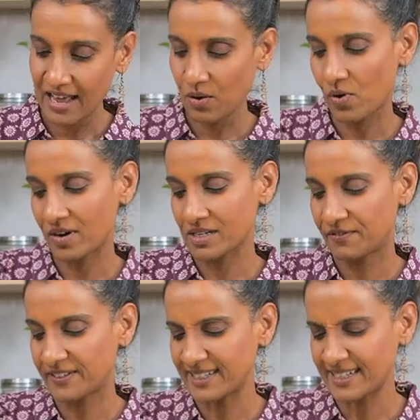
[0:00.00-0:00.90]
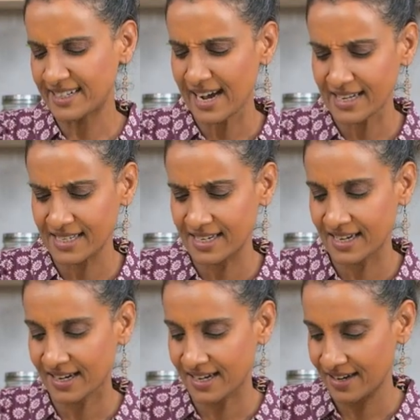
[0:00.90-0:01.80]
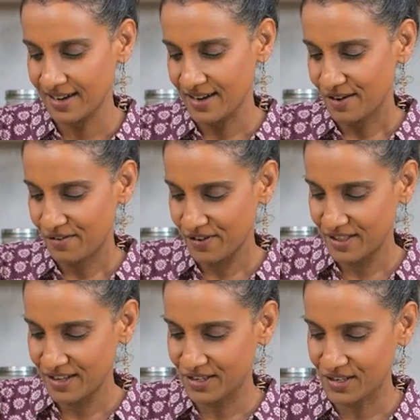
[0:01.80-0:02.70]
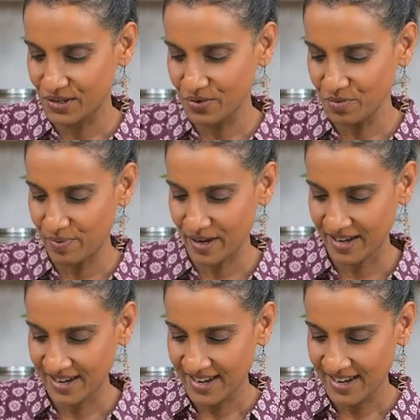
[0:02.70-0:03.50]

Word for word: Kale works fantastic for this soup.